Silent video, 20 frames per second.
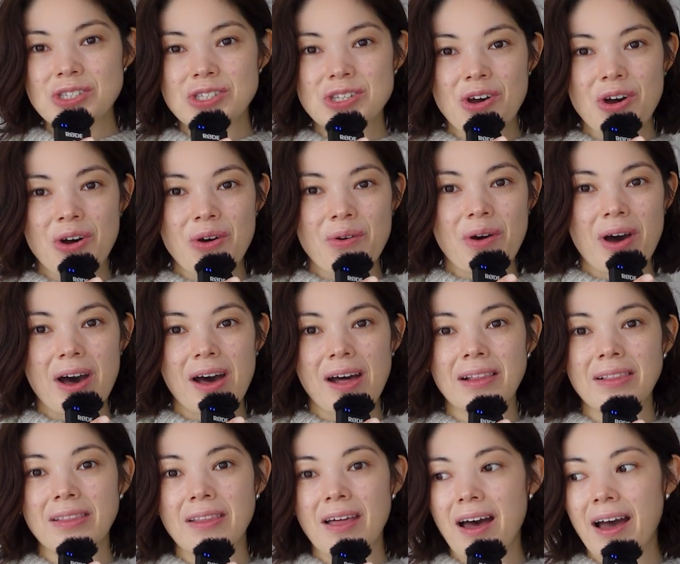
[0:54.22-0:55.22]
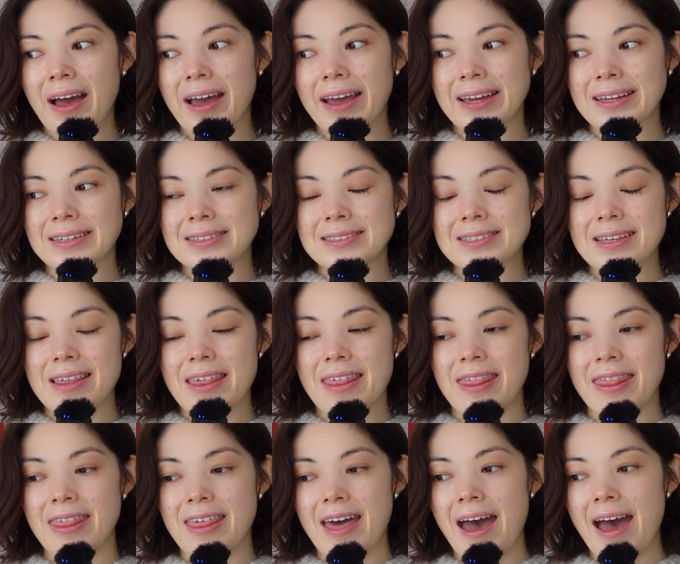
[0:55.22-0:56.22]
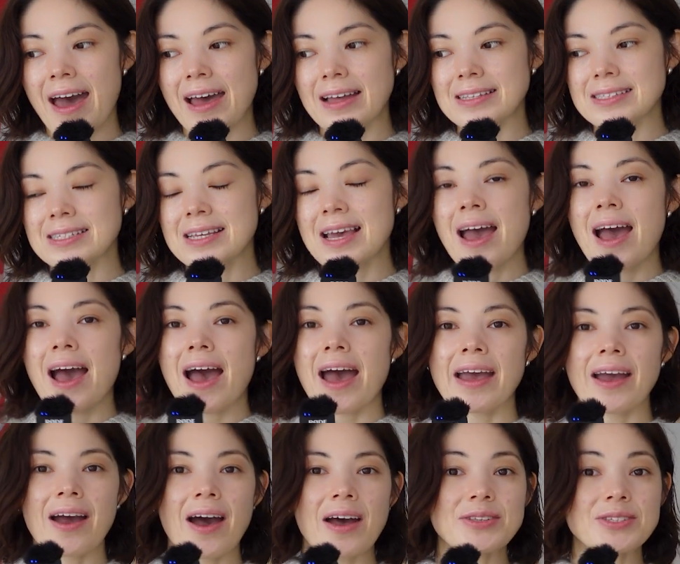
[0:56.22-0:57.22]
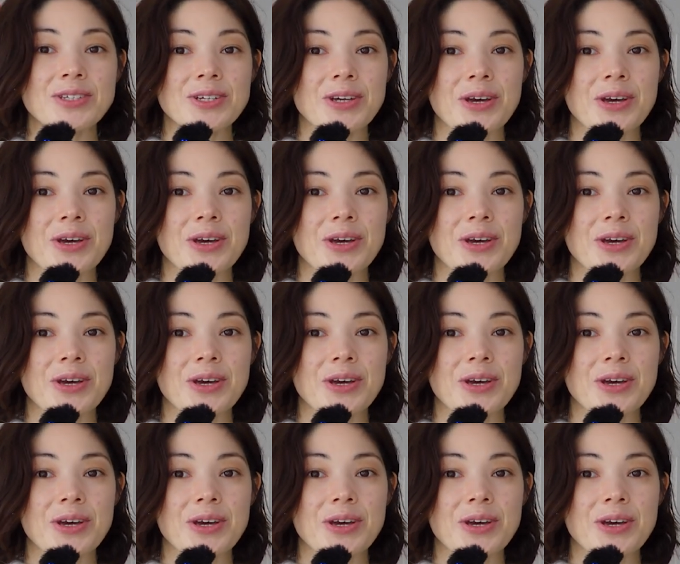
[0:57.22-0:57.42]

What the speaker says: so aligned that I got to